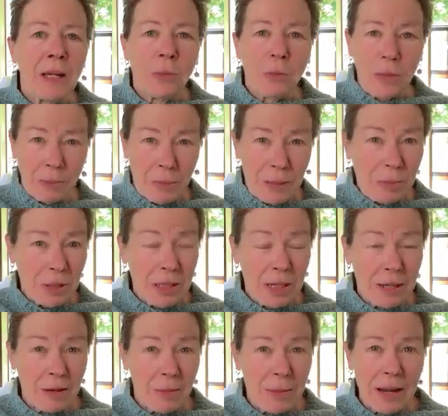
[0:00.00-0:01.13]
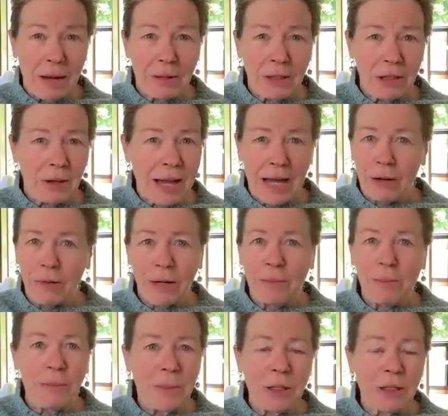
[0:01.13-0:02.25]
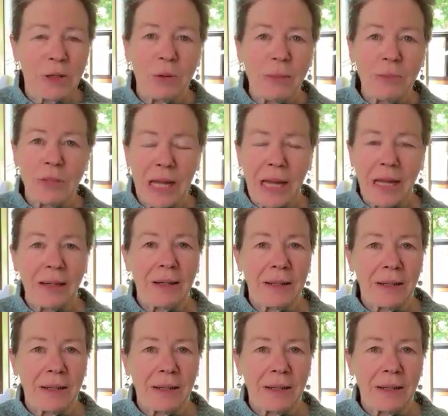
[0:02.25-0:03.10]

When people talk about, how do I build a website?